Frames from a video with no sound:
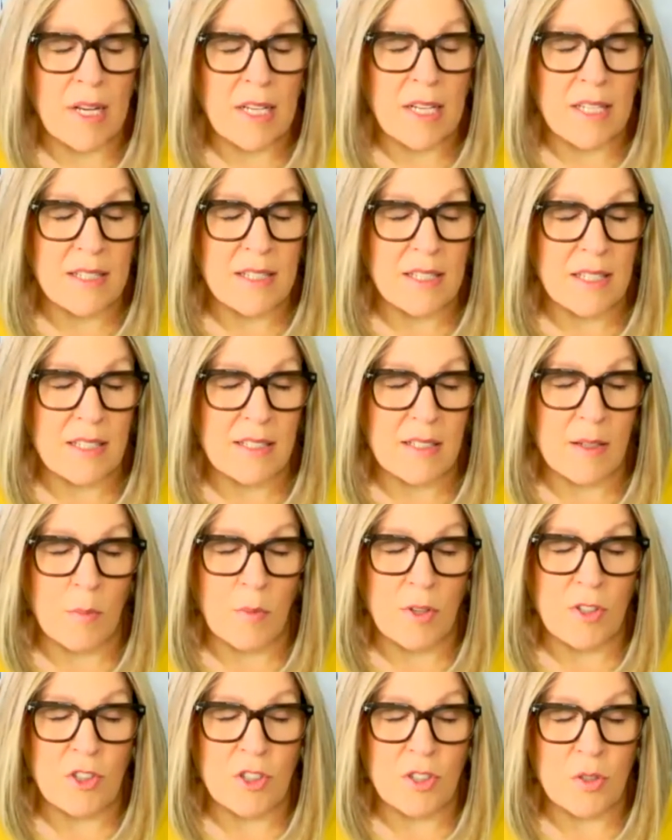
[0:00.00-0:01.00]
system
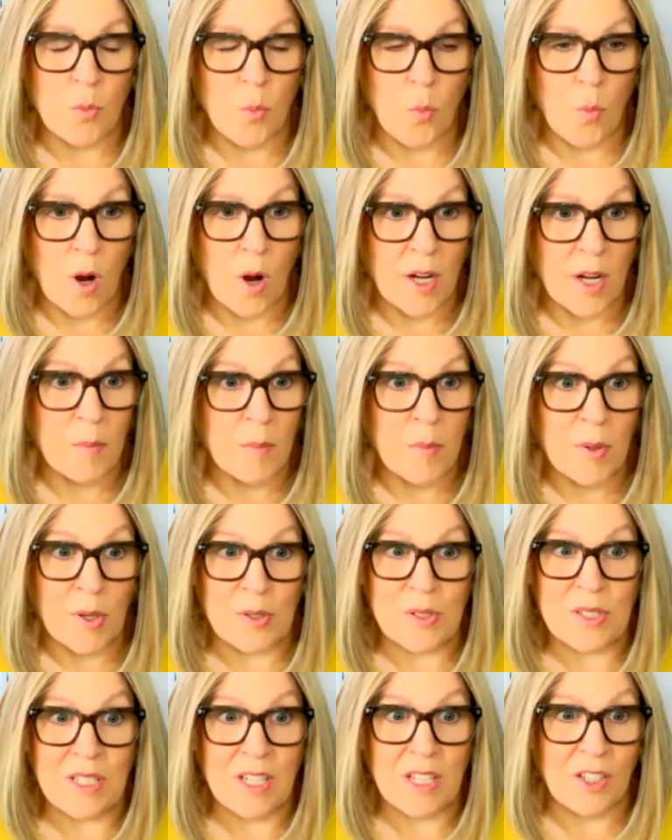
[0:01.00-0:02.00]
with just one
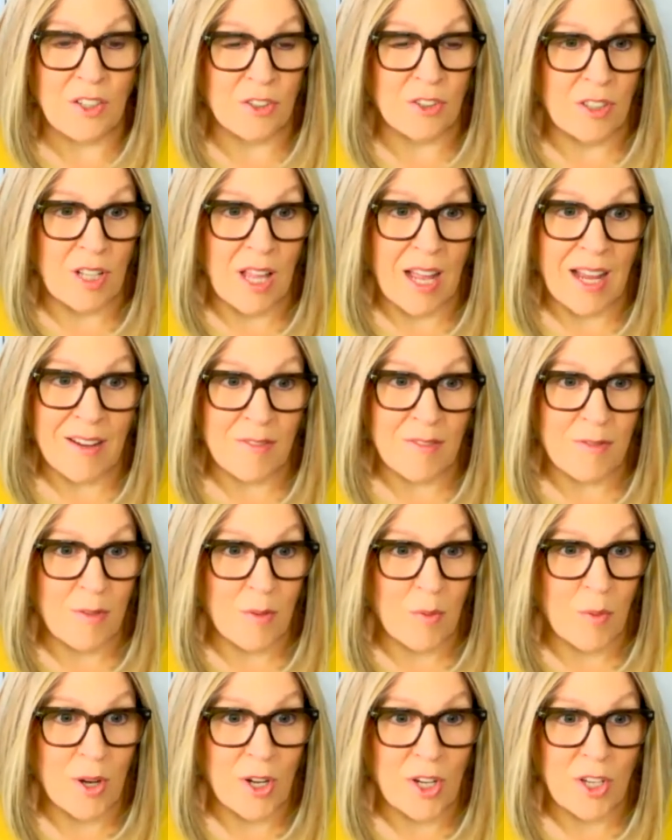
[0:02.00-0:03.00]
person in your life
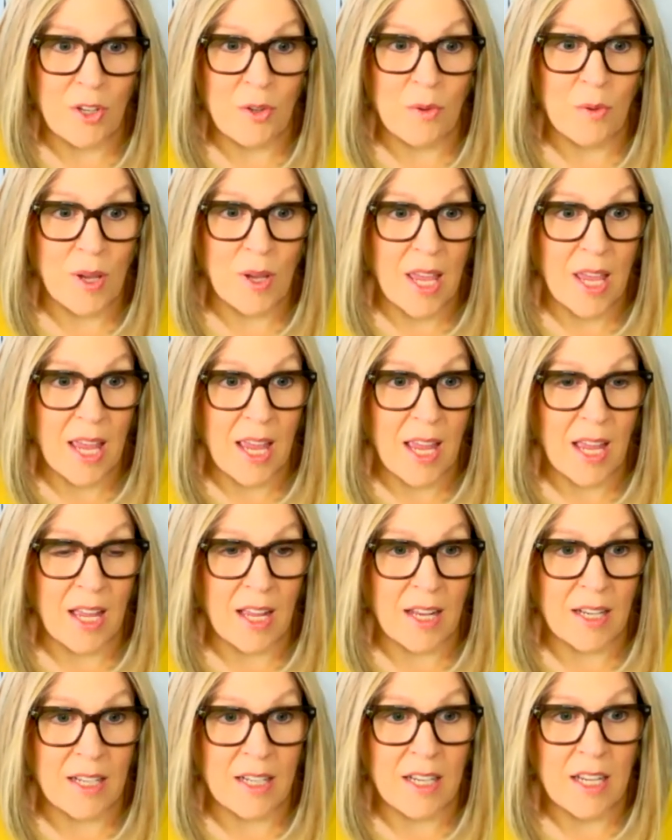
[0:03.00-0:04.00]
where you
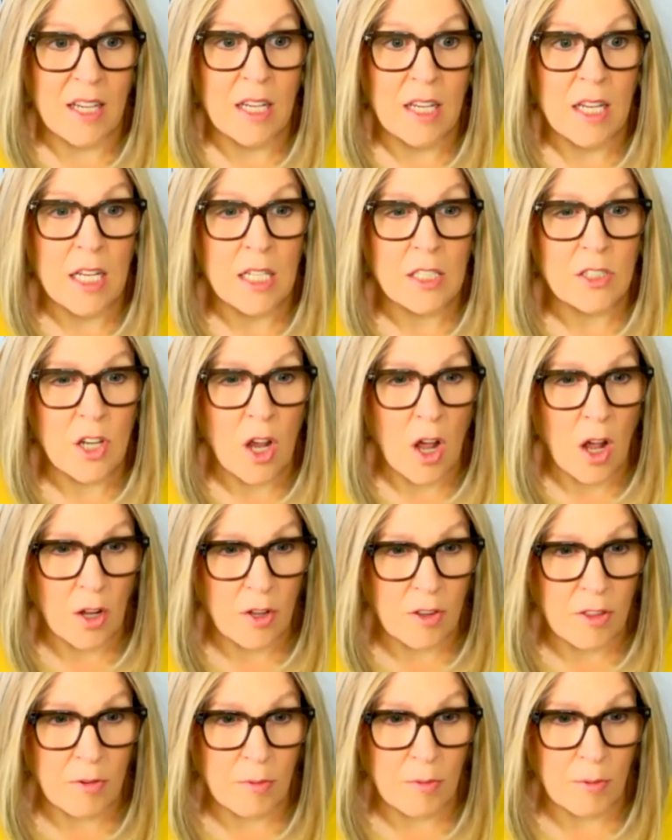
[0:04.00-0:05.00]
can
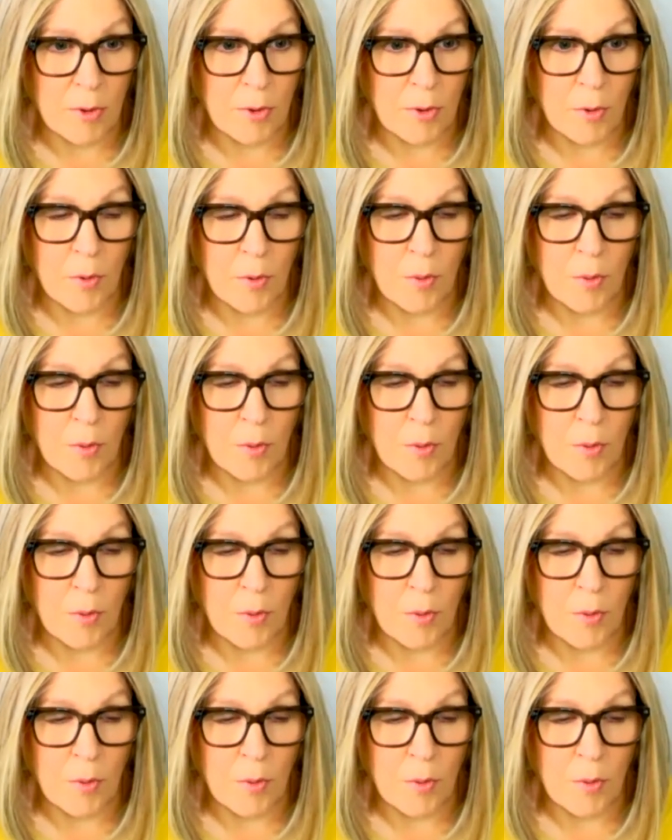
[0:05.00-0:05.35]
talk through